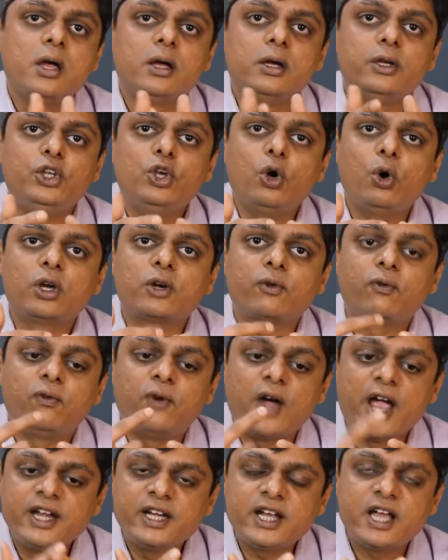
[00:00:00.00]
your
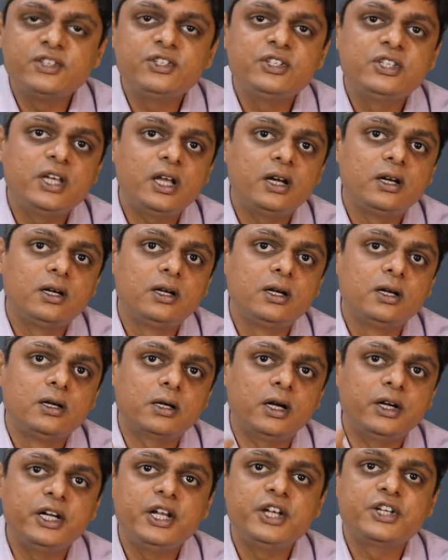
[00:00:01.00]
financial
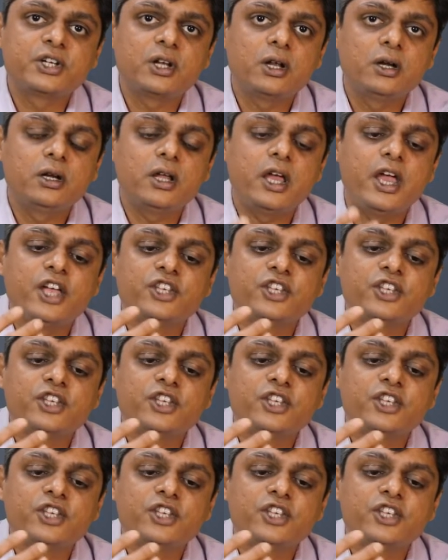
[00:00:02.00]
condition,